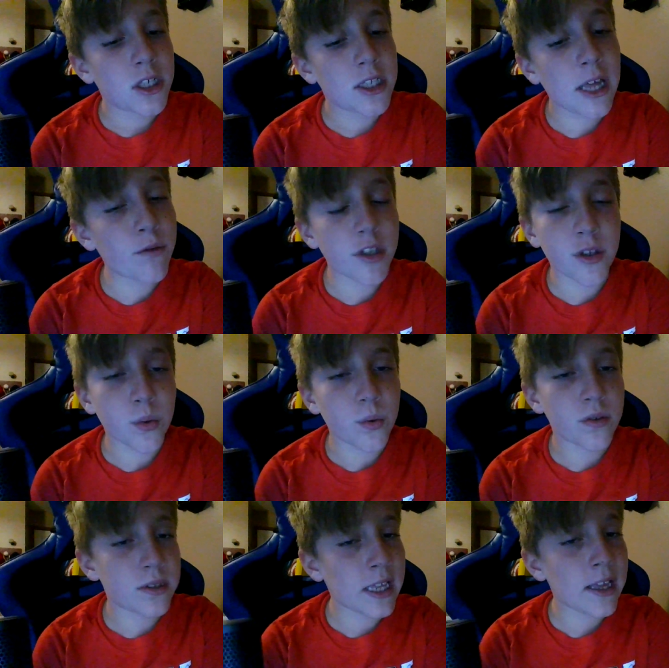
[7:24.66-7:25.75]
they of the.
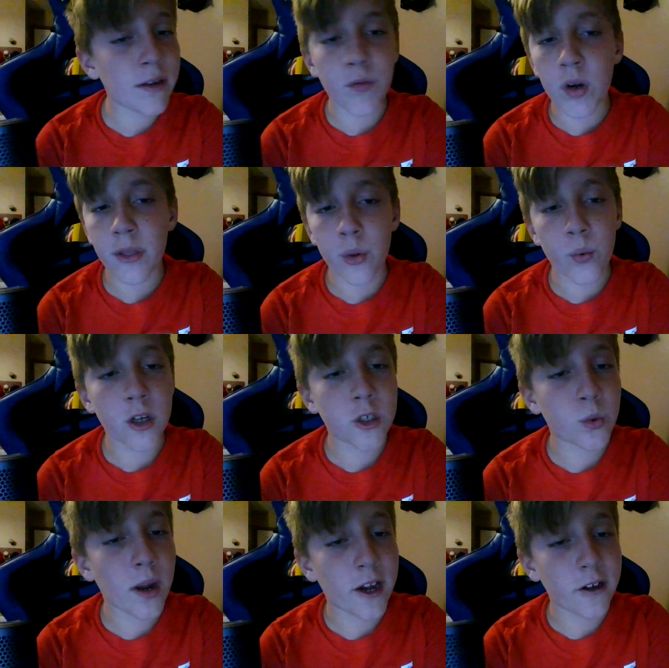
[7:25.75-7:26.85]
They have one of the worst
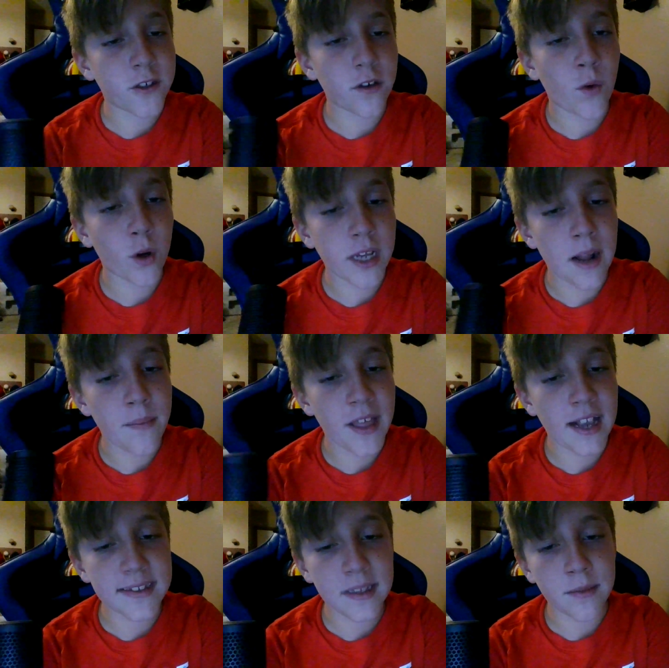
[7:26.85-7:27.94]
records of all time. The
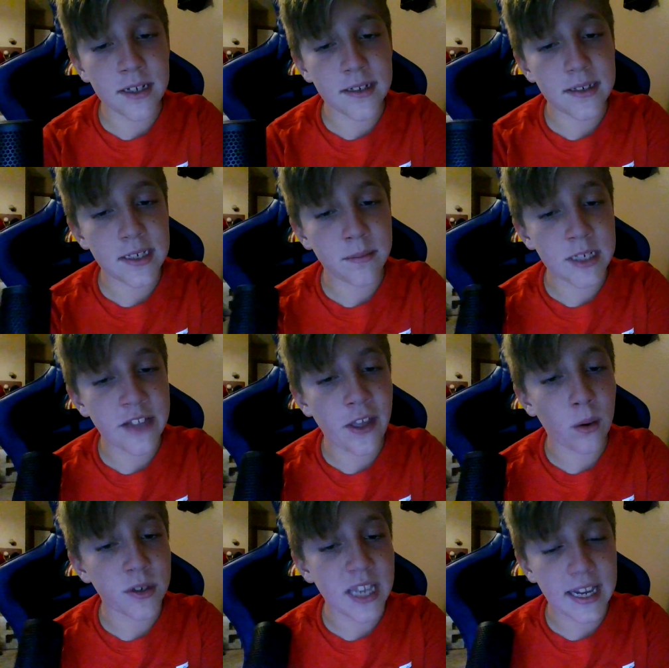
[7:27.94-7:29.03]
last team that team did
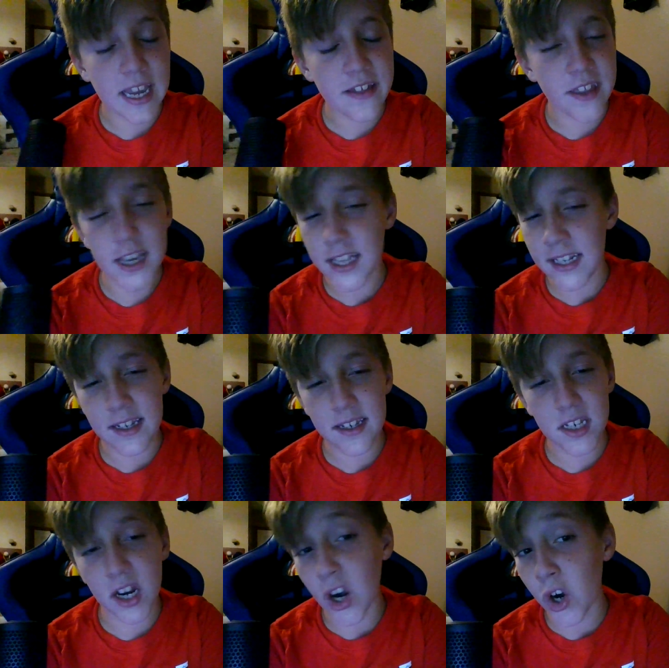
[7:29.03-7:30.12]
that was like in the
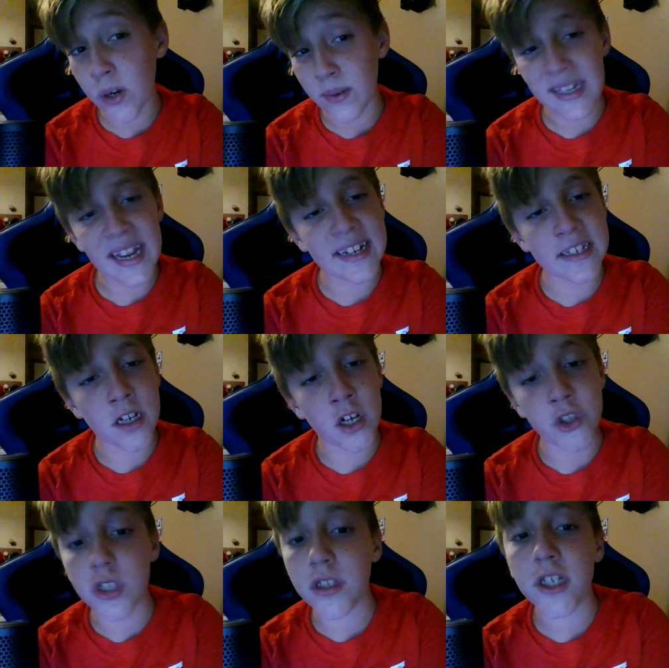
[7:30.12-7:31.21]
early
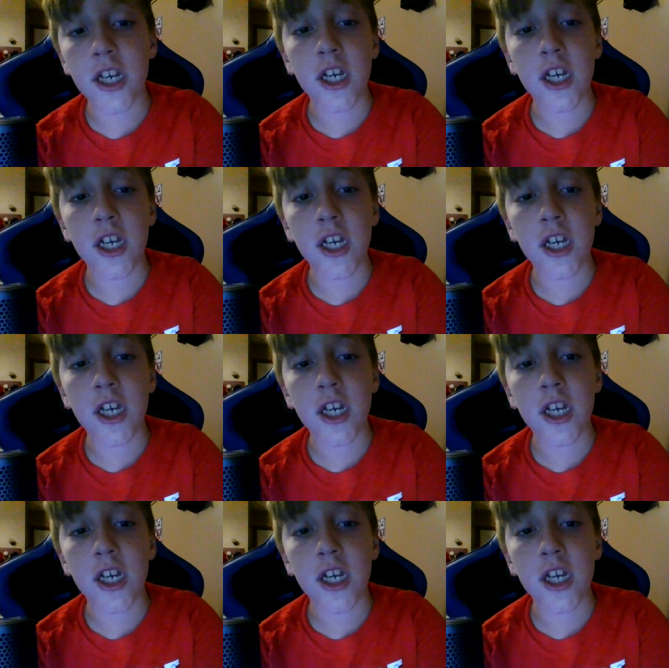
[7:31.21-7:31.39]
1900s,